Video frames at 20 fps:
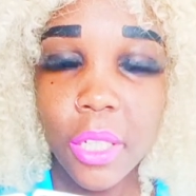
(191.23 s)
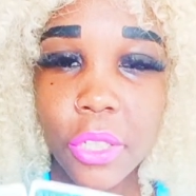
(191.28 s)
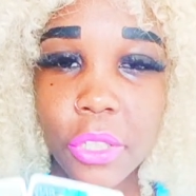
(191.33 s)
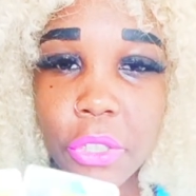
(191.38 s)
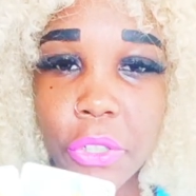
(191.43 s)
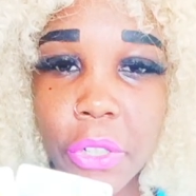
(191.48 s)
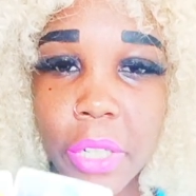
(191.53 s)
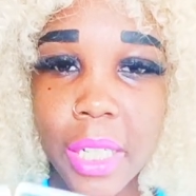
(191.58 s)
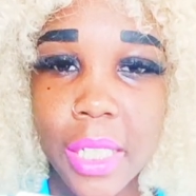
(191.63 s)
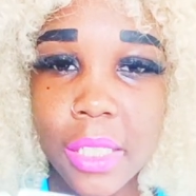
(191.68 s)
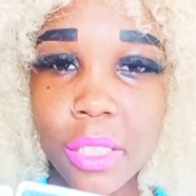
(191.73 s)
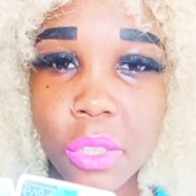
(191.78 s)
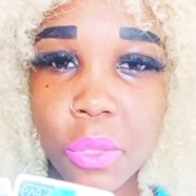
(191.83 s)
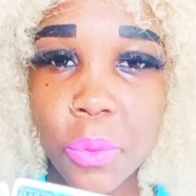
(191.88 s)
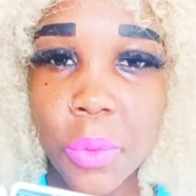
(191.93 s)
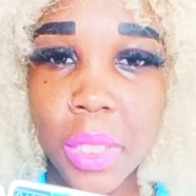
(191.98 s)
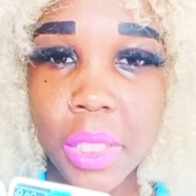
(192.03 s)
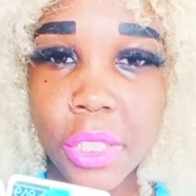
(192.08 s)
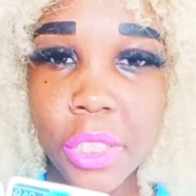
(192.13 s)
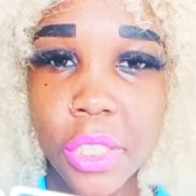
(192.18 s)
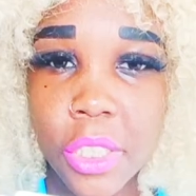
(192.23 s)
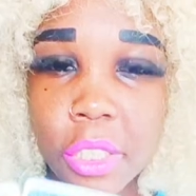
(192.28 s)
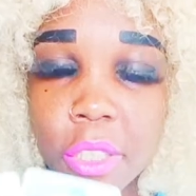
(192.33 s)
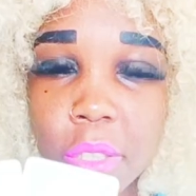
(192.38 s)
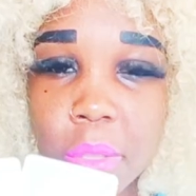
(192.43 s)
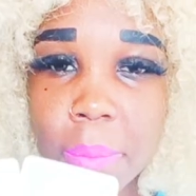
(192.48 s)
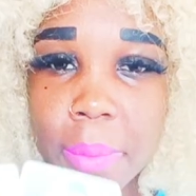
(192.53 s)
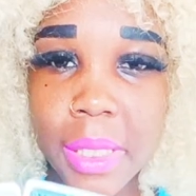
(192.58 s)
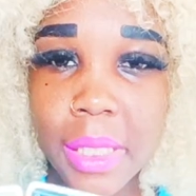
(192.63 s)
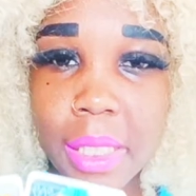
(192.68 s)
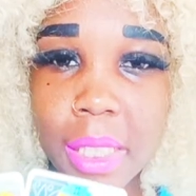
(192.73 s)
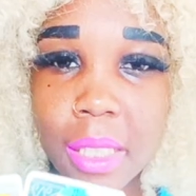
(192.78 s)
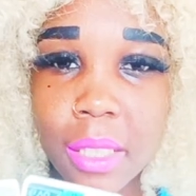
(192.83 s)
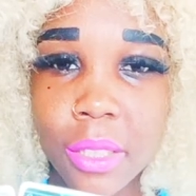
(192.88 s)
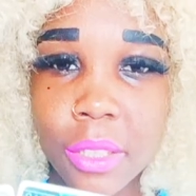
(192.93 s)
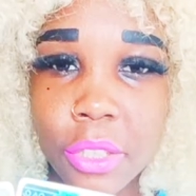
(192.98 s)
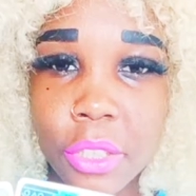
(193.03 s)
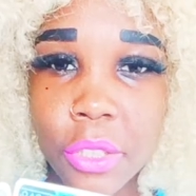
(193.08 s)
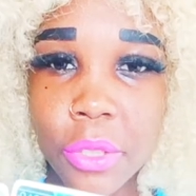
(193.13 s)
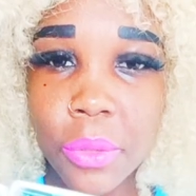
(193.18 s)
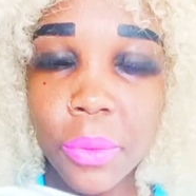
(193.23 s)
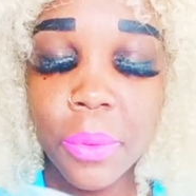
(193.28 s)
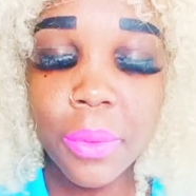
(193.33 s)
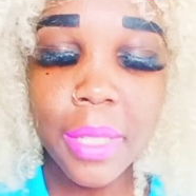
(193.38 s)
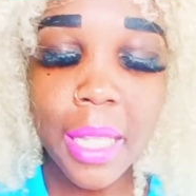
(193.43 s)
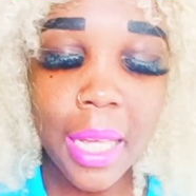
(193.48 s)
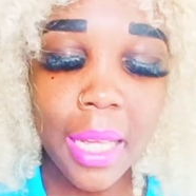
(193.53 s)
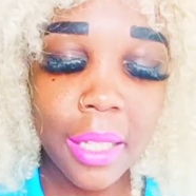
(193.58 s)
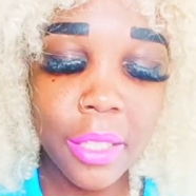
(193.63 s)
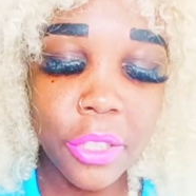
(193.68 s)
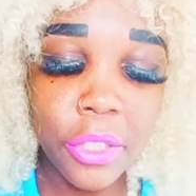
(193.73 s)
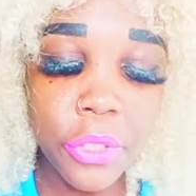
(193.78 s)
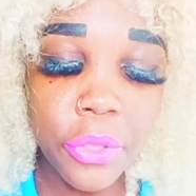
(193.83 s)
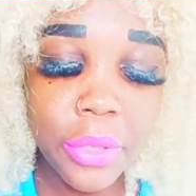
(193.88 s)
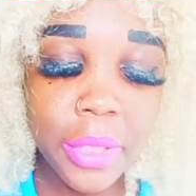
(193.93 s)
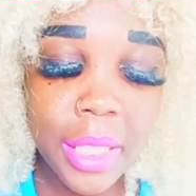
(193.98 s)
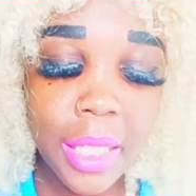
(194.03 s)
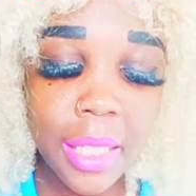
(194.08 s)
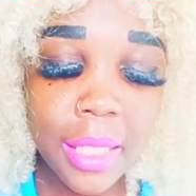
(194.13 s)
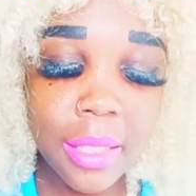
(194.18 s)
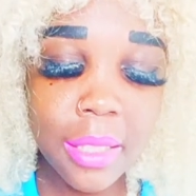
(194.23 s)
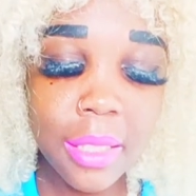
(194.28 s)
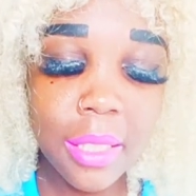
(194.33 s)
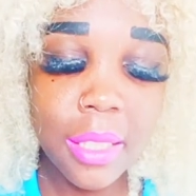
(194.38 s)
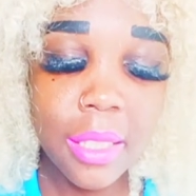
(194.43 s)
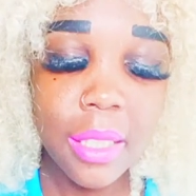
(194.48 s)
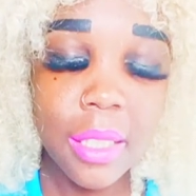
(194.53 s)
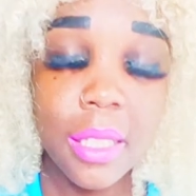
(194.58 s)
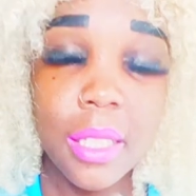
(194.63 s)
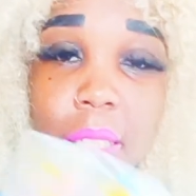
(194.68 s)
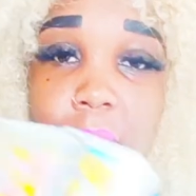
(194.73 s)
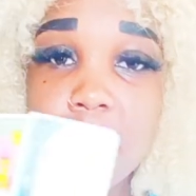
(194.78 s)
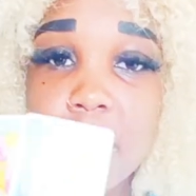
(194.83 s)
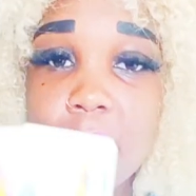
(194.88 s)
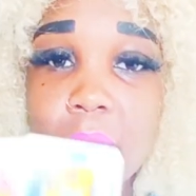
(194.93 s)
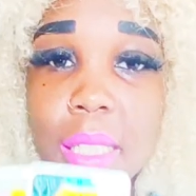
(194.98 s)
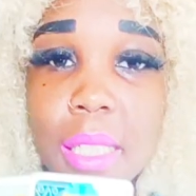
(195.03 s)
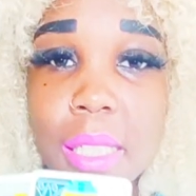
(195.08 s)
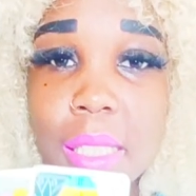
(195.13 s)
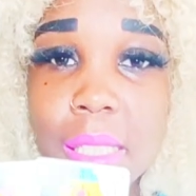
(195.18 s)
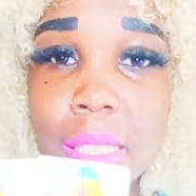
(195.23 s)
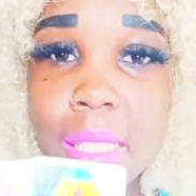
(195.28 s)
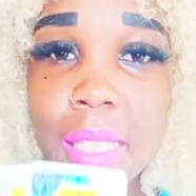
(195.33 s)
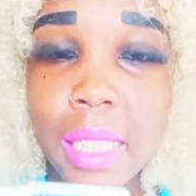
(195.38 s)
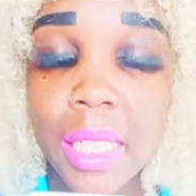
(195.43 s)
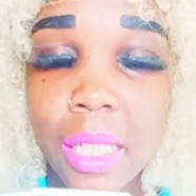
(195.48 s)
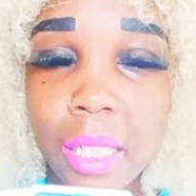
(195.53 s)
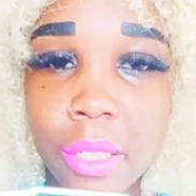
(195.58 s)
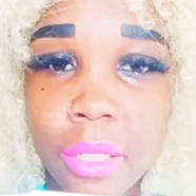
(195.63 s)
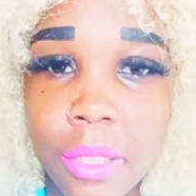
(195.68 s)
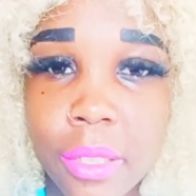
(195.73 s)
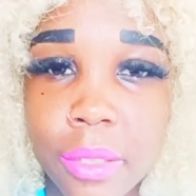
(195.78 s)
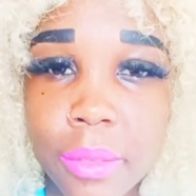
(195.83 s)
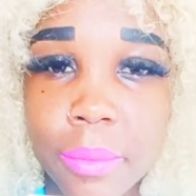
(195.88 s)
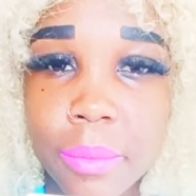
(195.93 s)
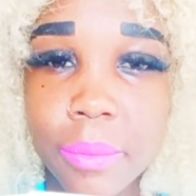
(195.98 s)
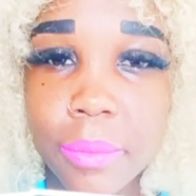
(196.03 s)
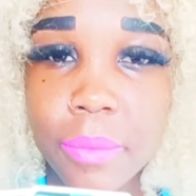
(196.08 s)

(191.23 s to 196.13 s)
Your intuition could be telling you that union is near.